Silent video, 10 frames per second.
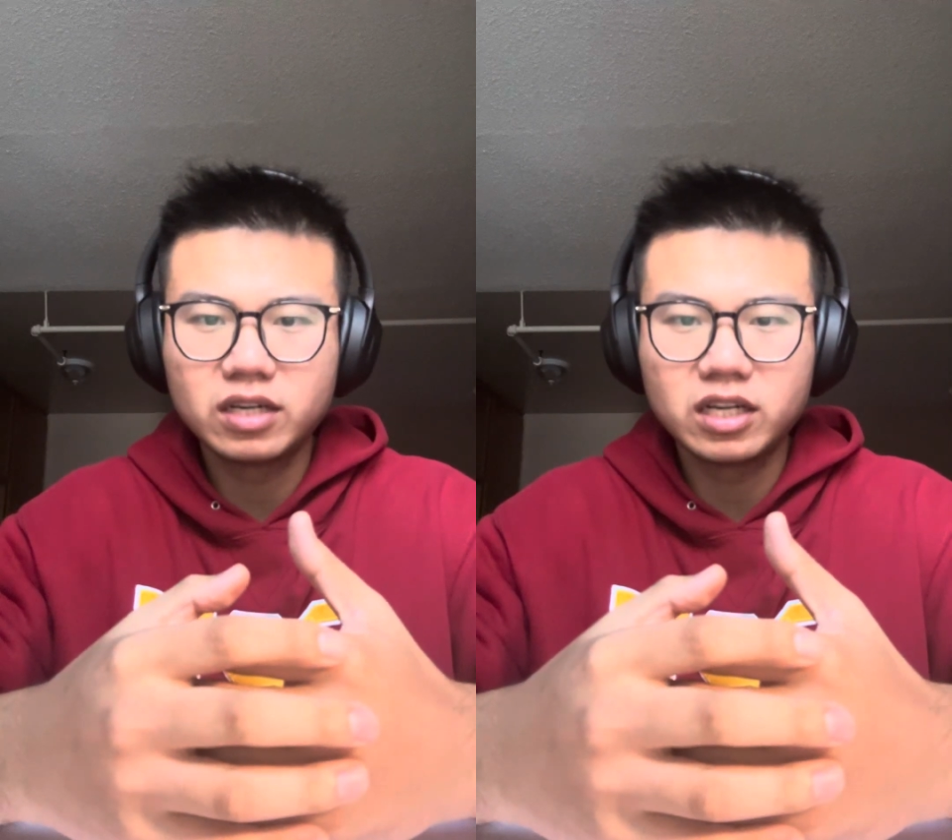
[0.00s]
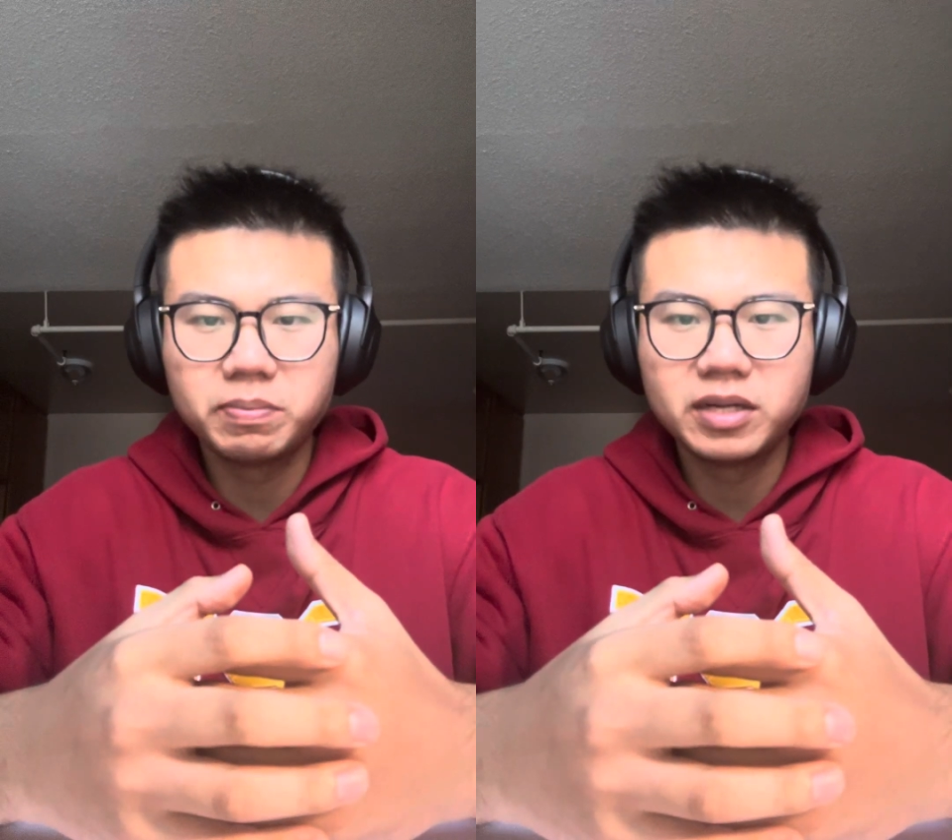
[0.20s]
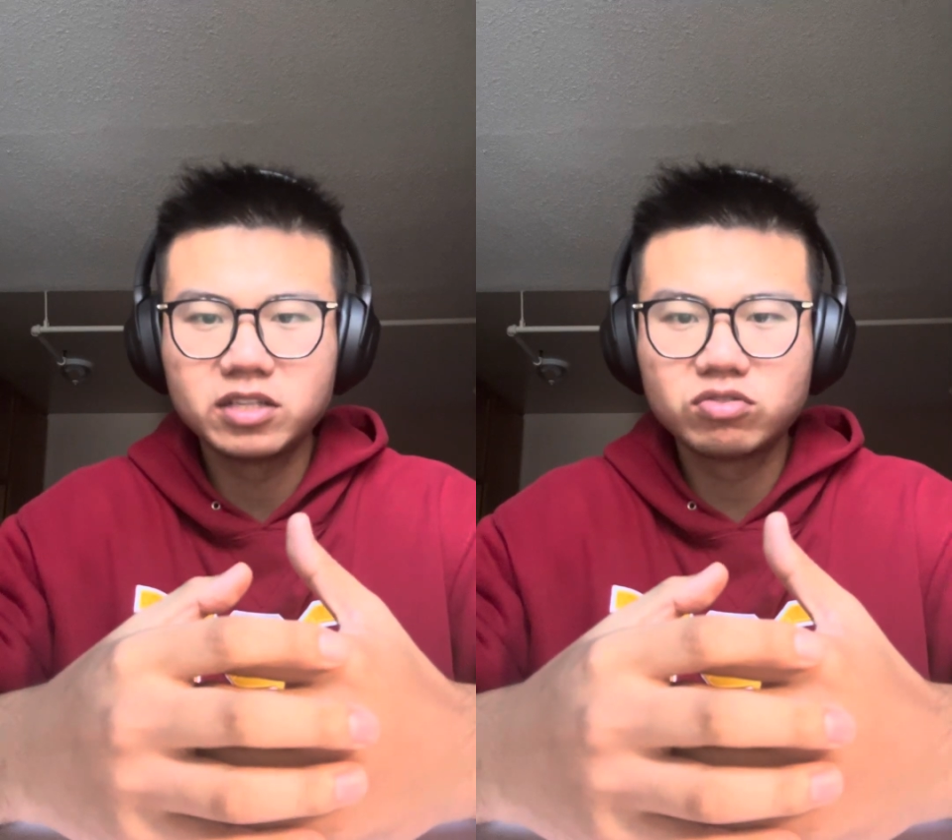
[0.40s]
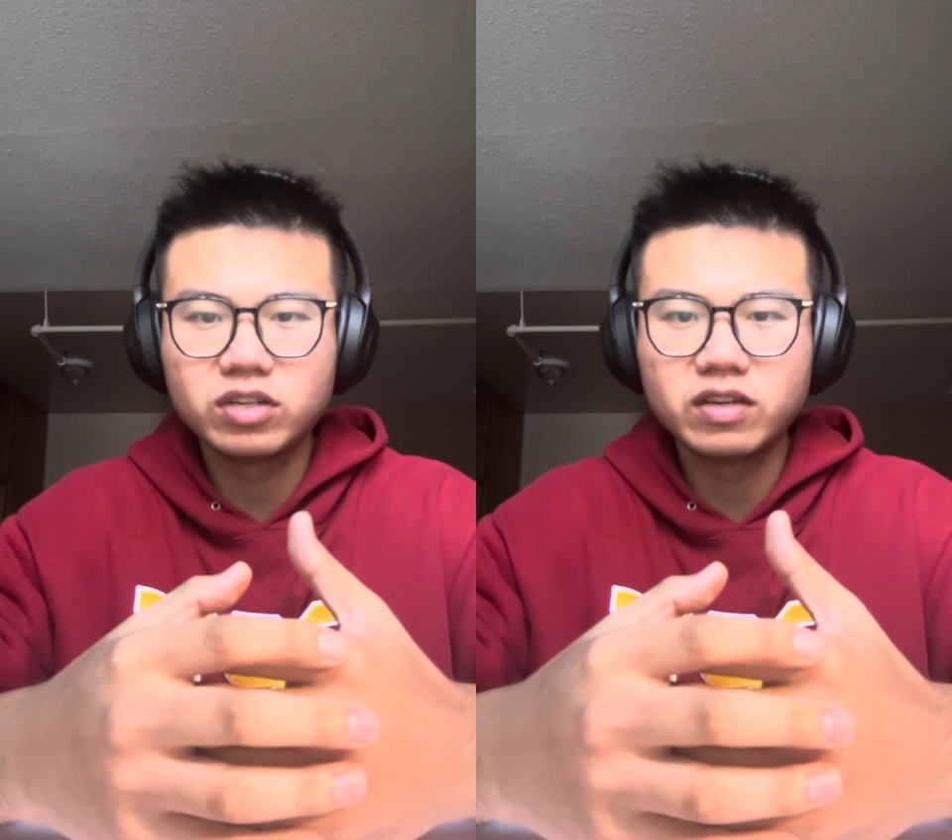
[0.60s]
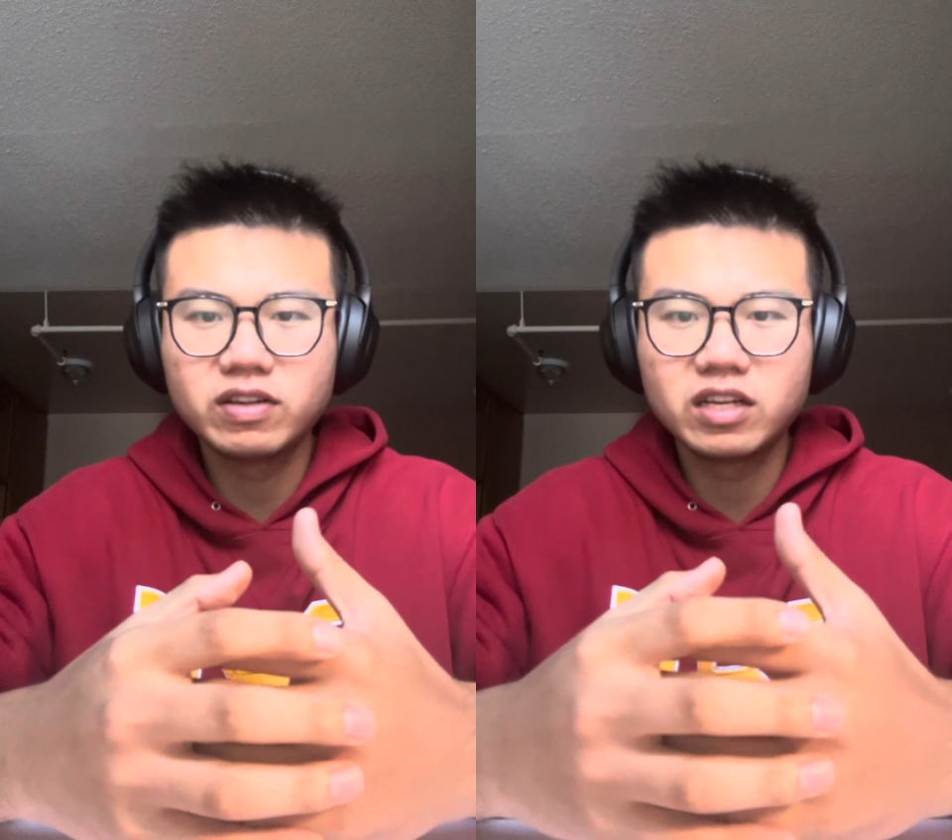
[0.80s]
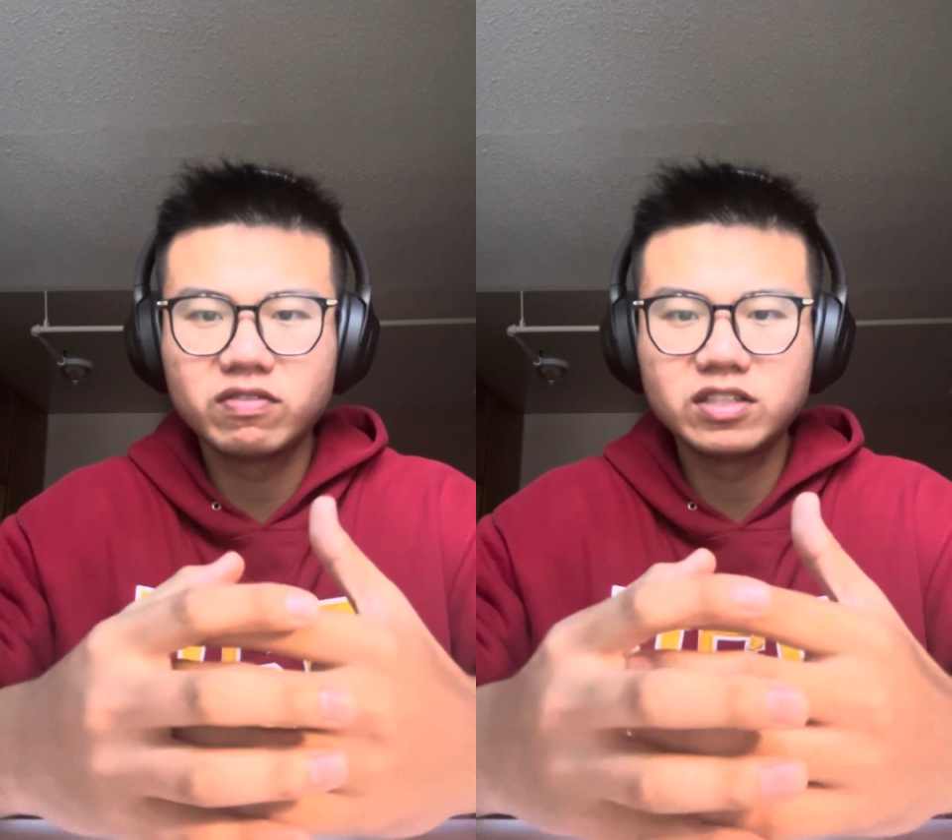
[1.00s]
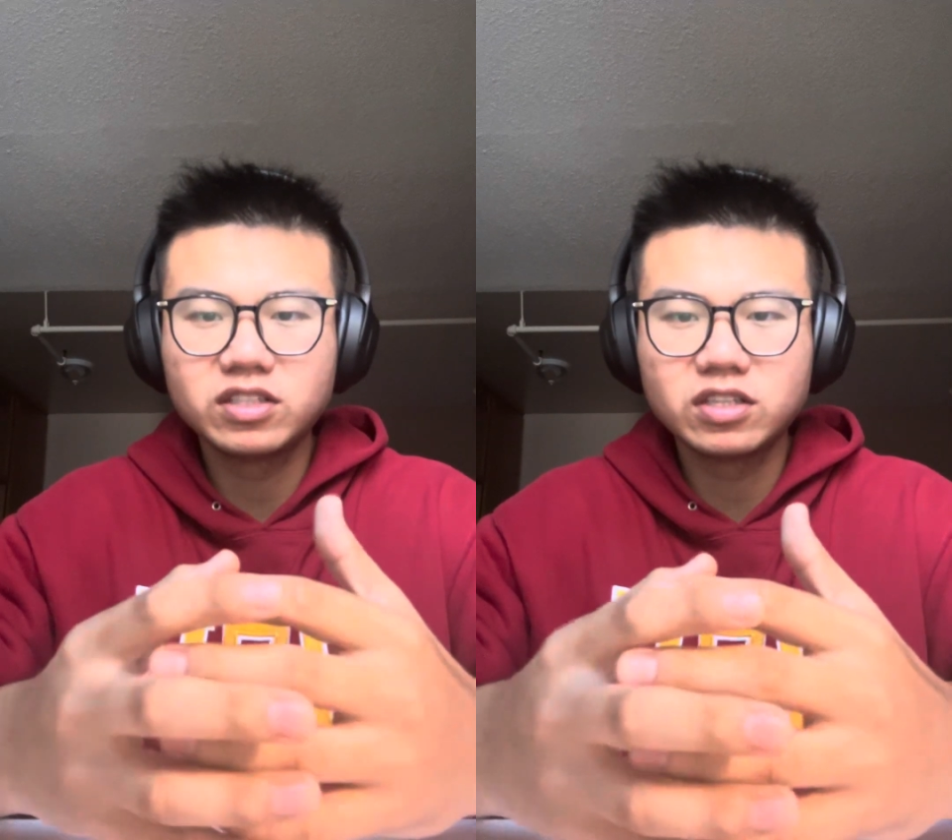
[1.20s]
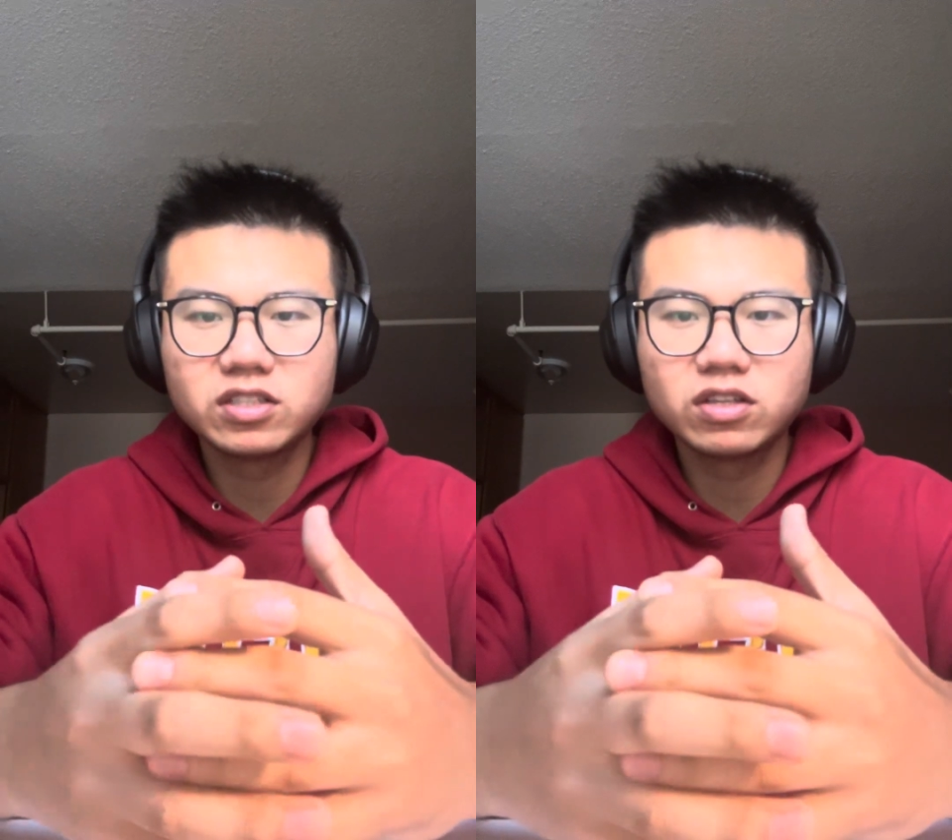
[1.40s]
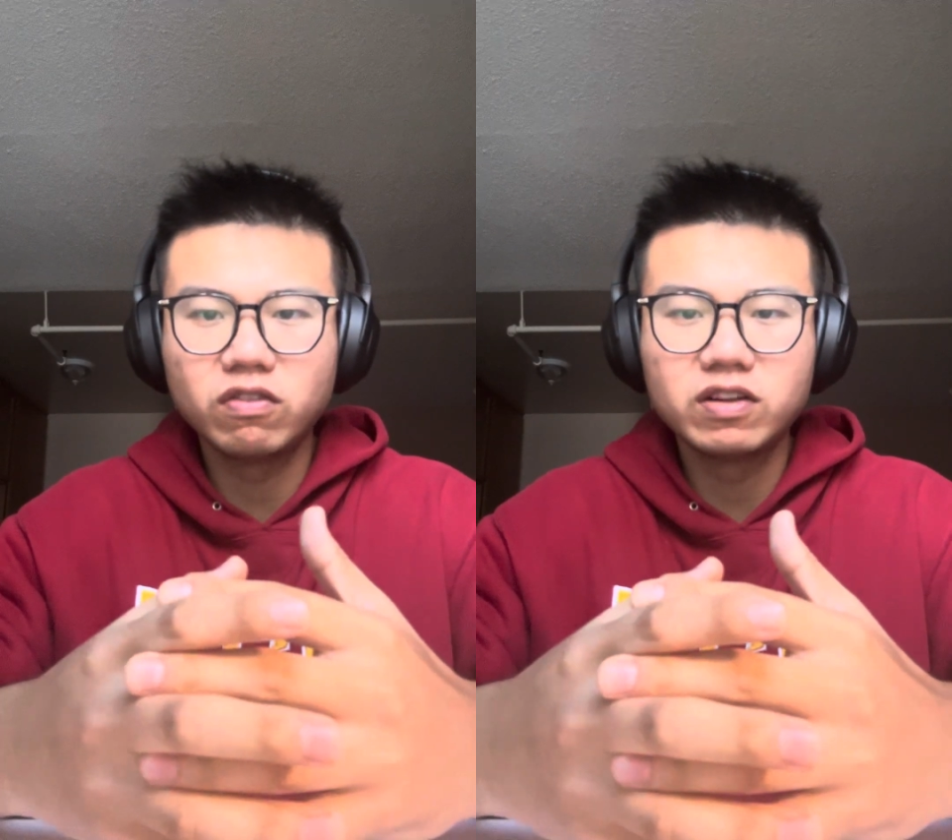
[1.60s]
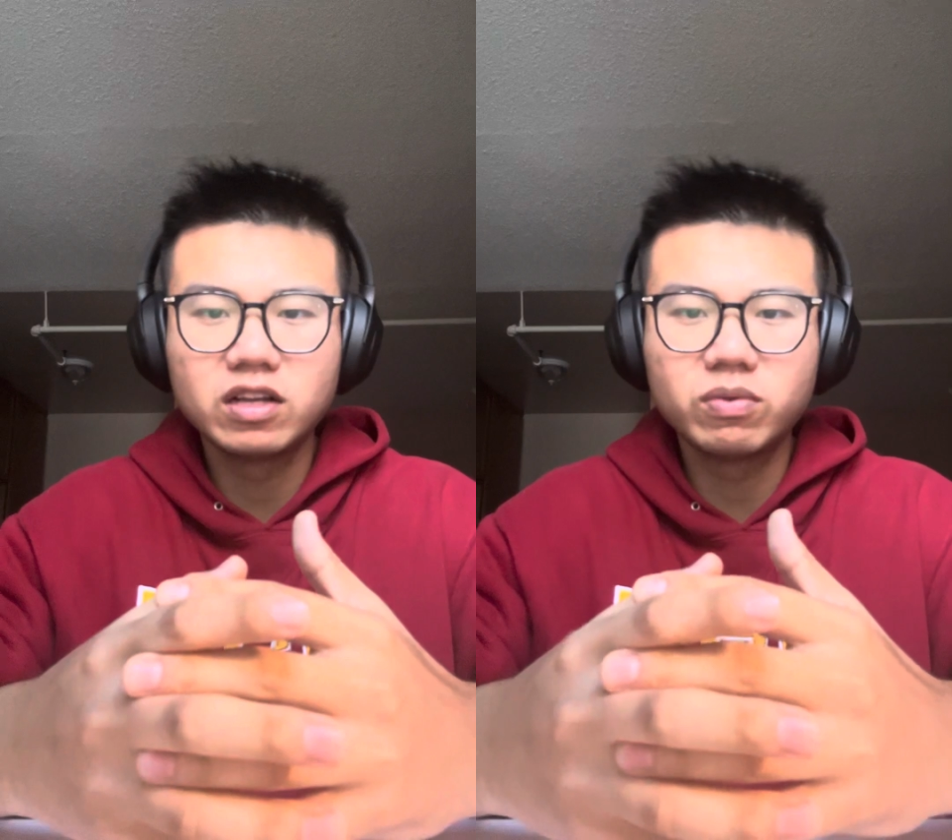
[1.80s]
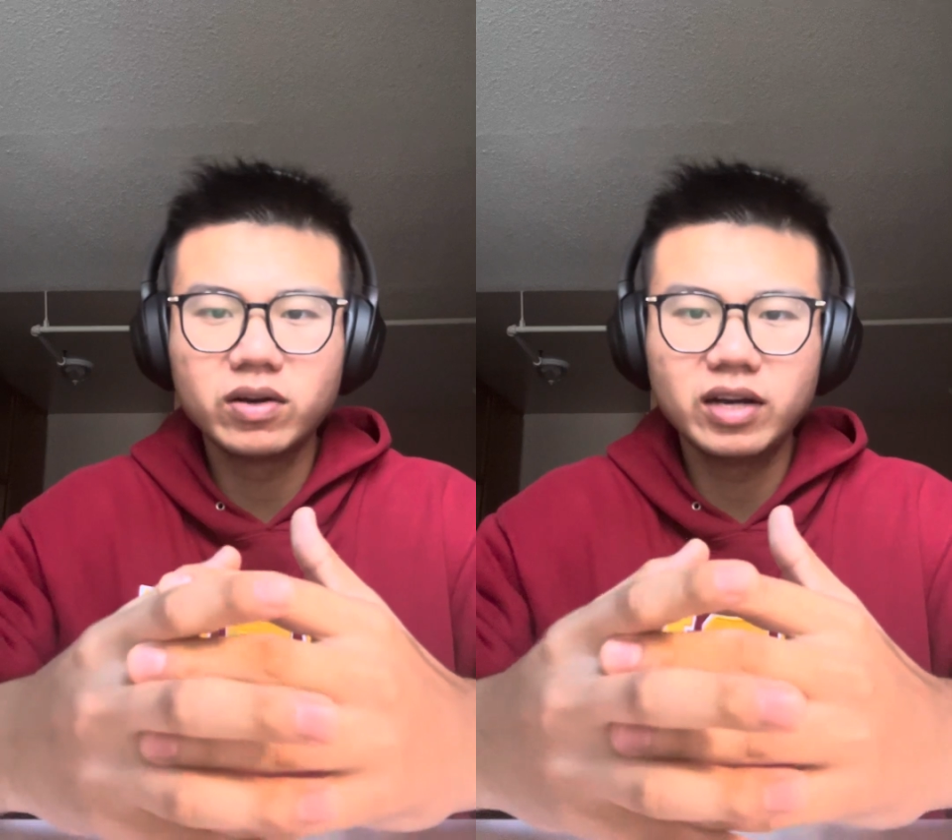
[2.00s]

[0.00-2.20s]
administrative interventions over the real